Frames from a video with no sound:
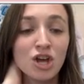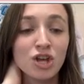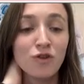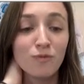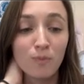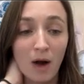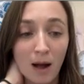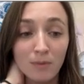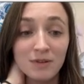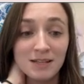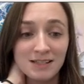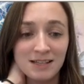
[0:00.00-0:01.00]
You've
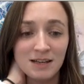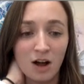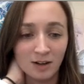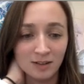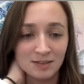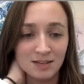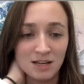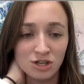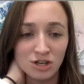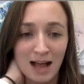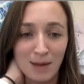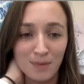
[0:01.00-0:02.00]
probably seen
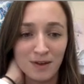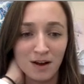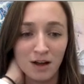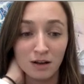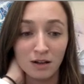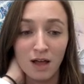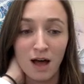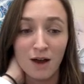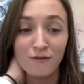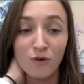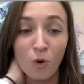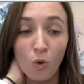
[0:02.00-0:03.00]
oxidation happen on a lot
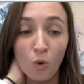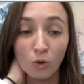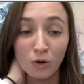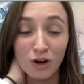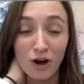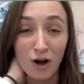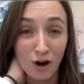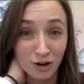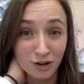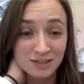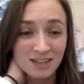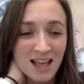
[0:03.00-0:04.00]
of old
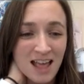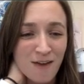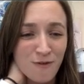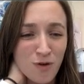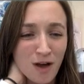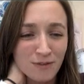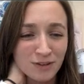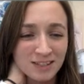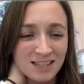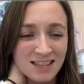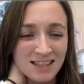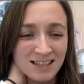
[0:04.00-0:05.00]
cars. If you ever
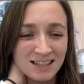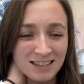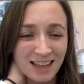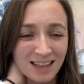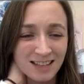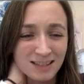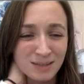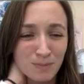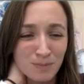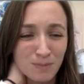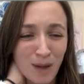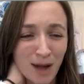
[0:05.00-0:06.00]
see these like
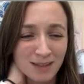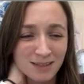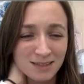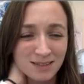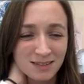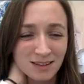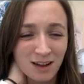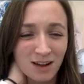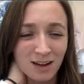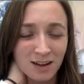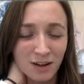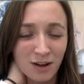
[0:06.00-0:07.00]
spots
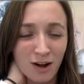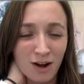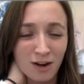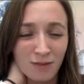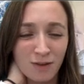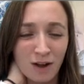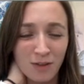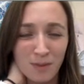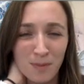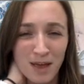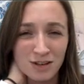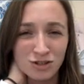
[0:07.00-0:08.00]
on a car on the paint